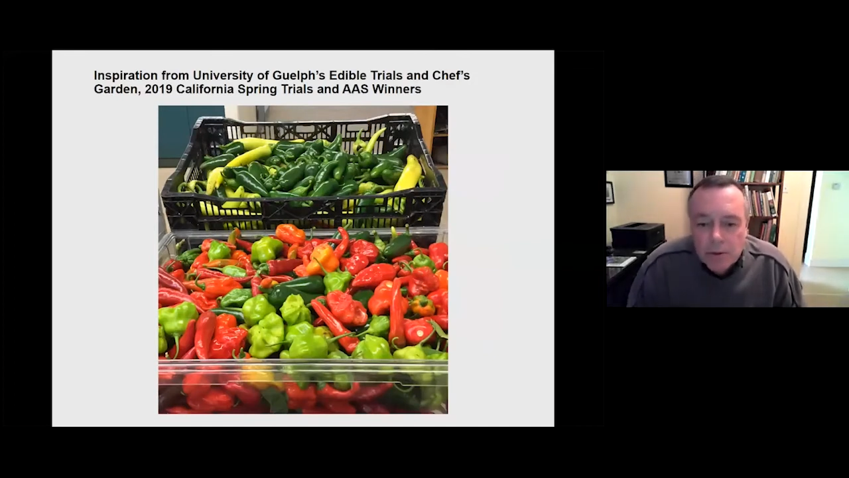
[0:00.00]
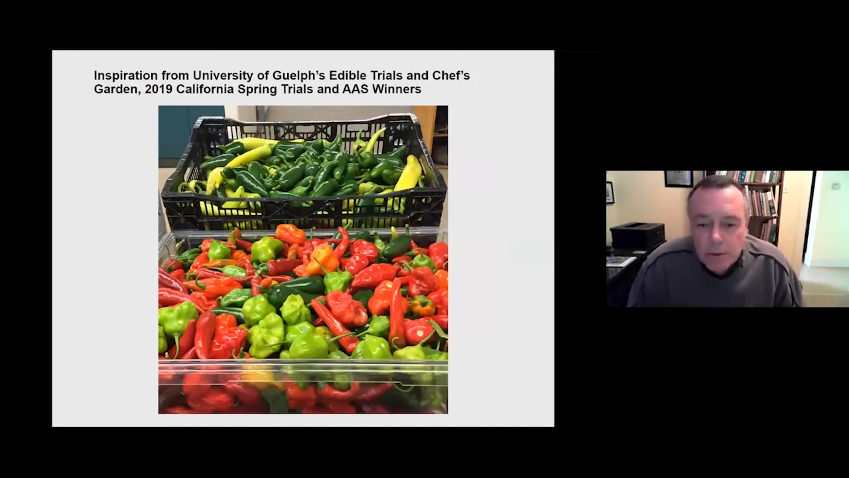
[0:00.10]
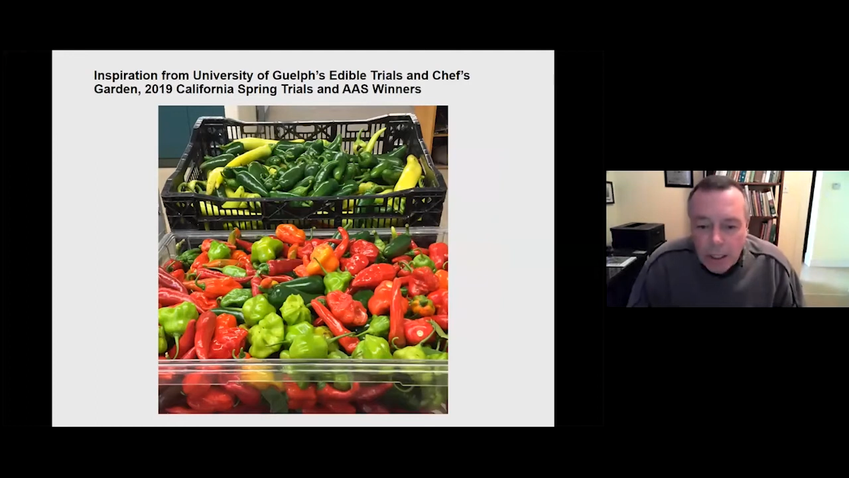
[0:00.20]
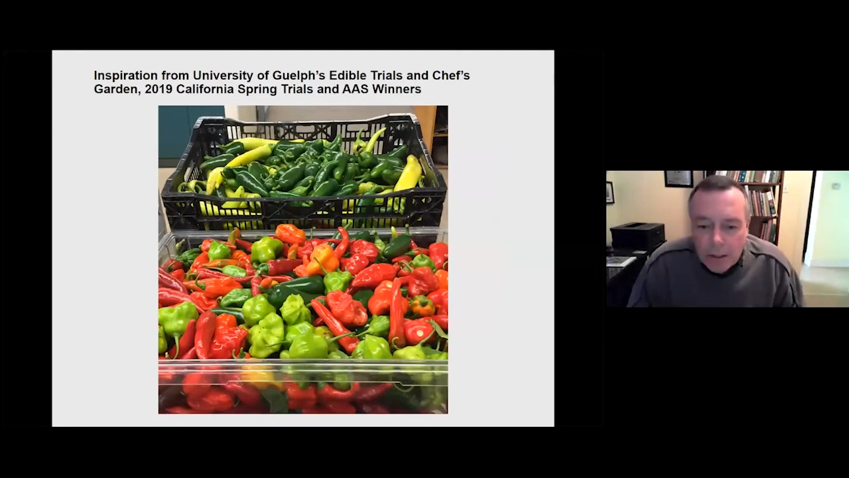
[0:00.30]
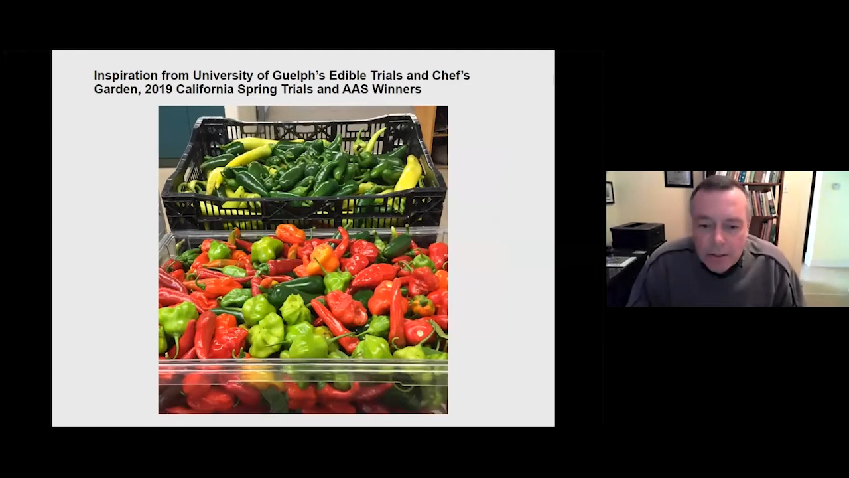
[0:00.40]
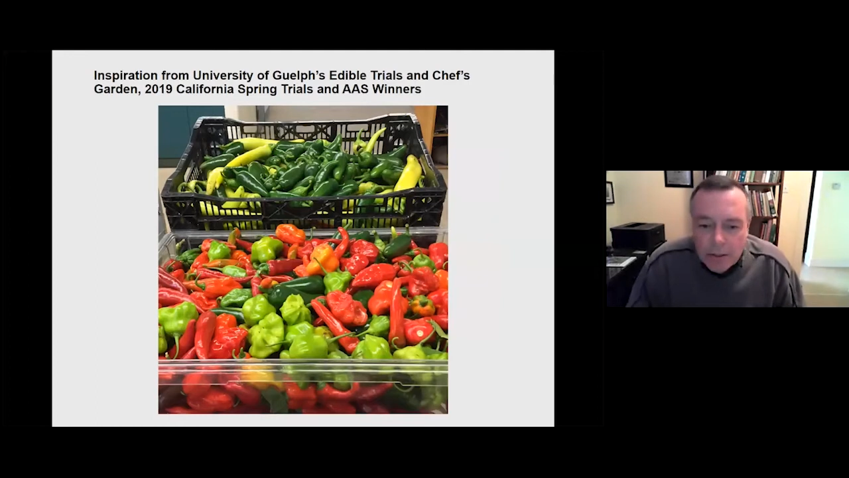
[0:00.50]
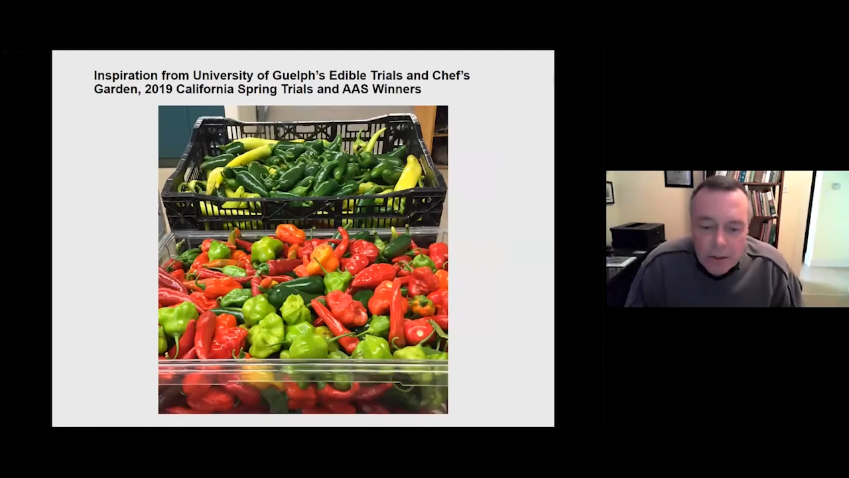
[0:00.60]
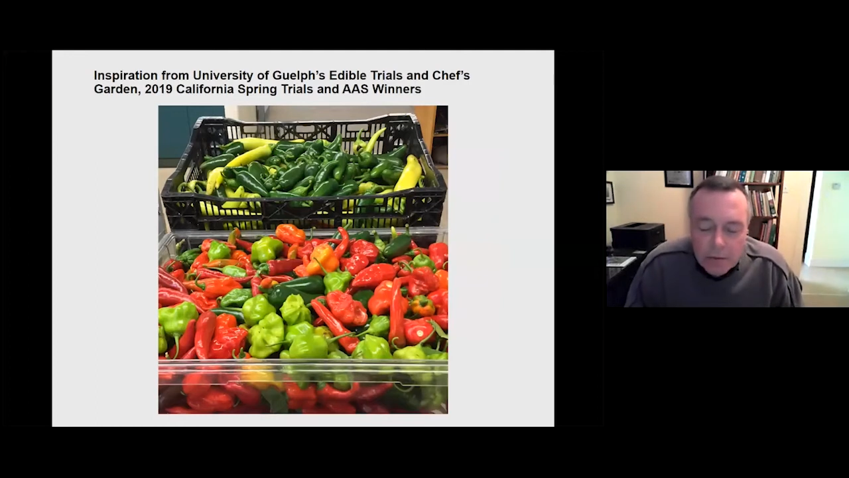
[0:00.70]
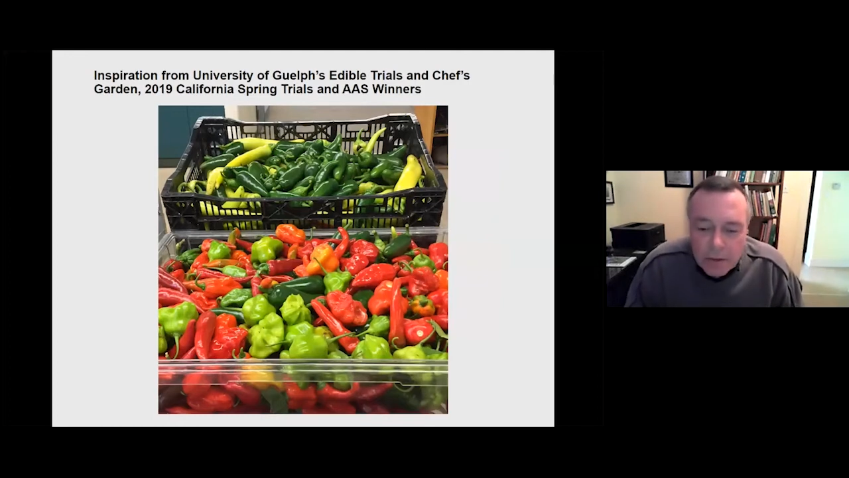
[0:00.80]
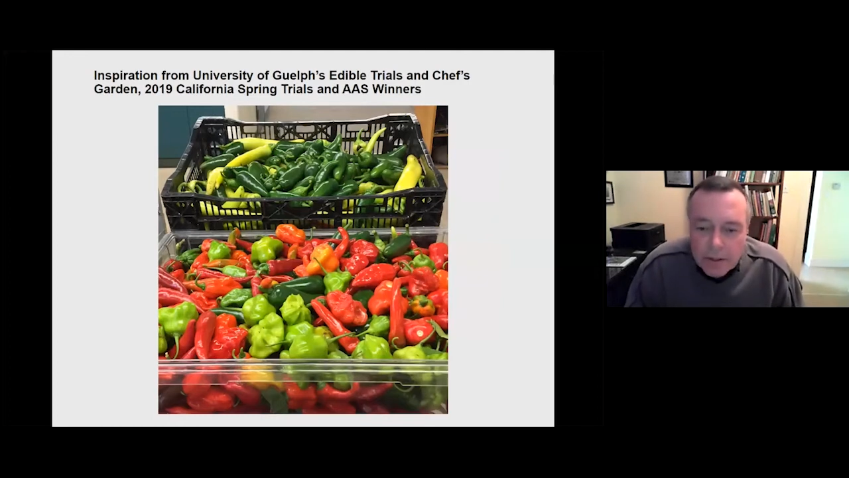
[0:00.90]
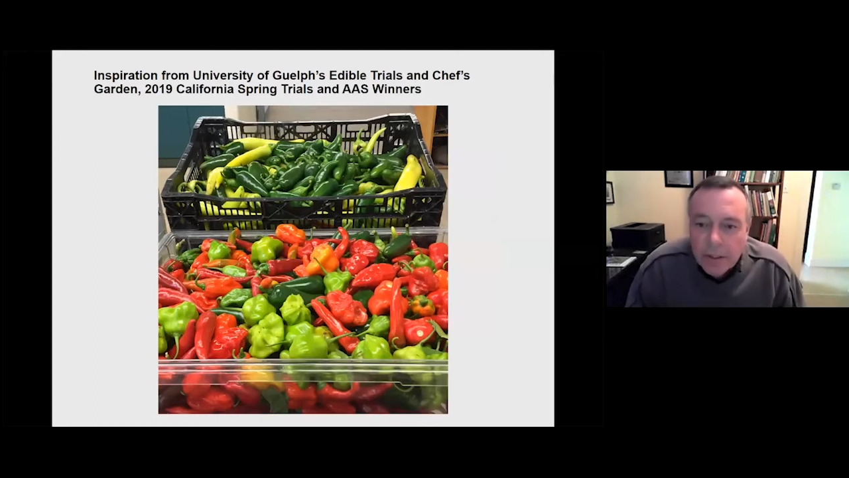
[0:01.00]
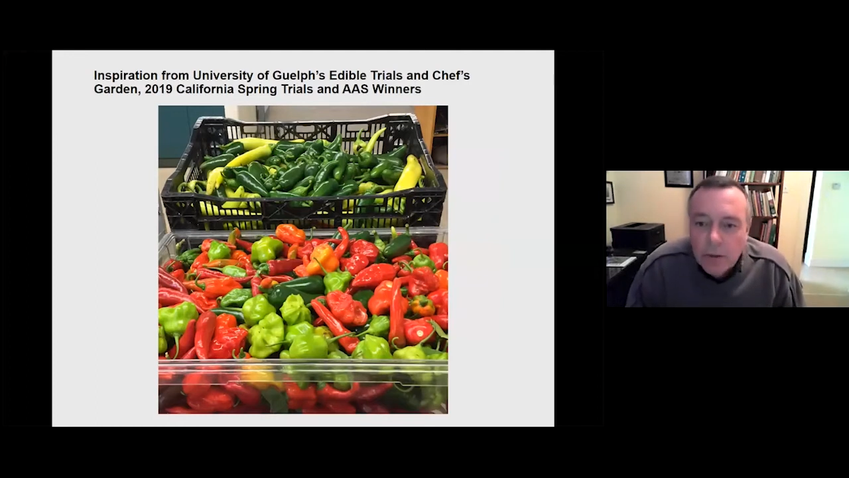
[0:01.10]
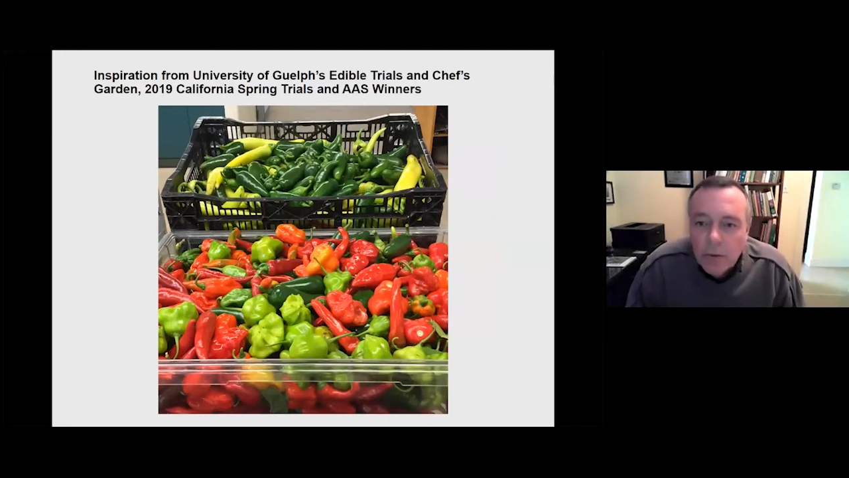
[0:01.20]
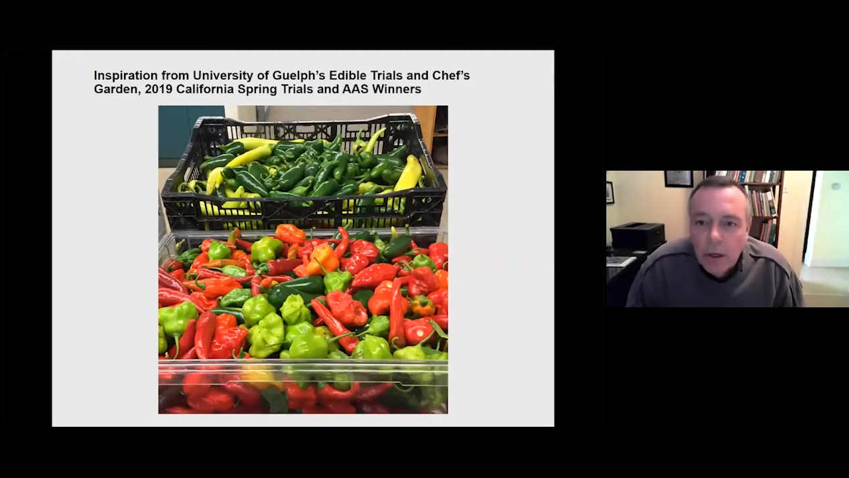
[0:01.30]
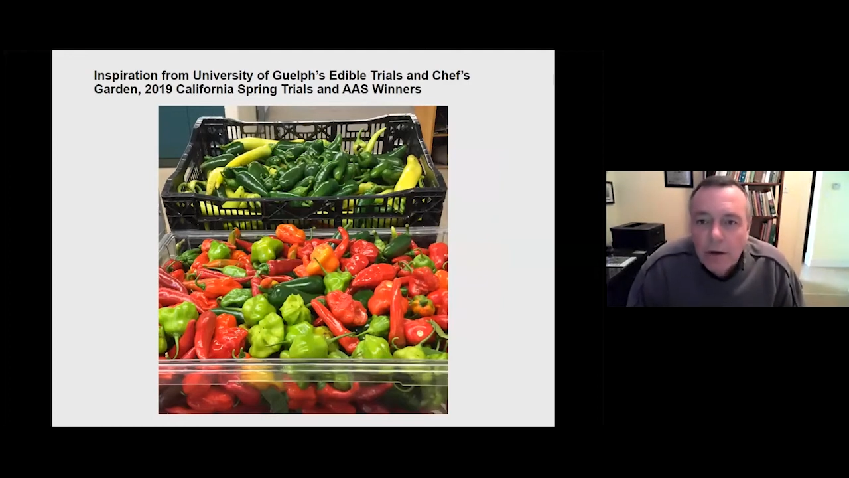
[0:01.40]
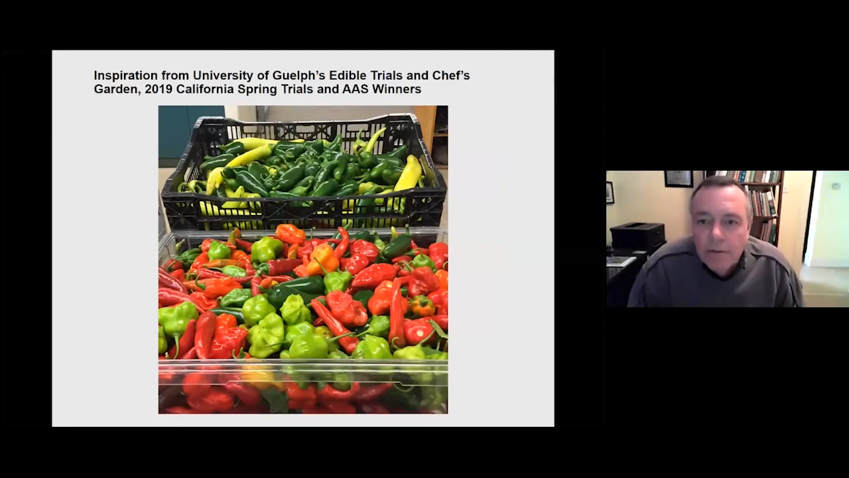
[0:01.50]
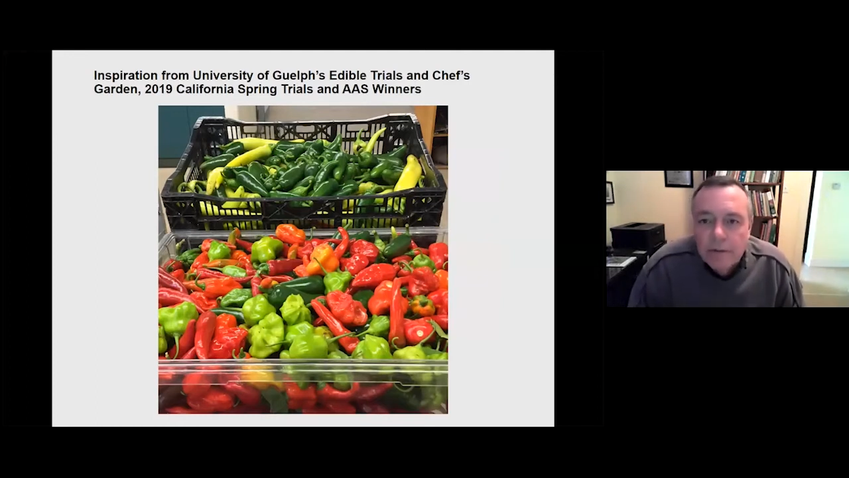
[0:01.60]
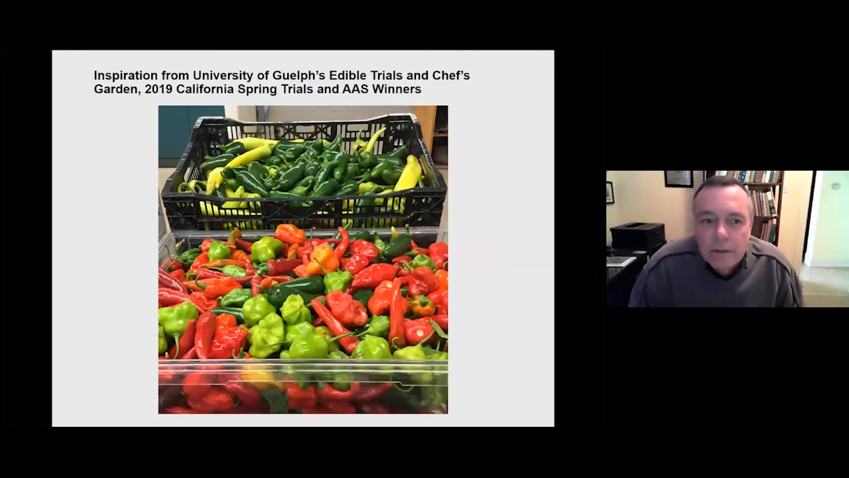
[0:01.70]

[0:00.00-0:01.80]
trials at the University of Guelph,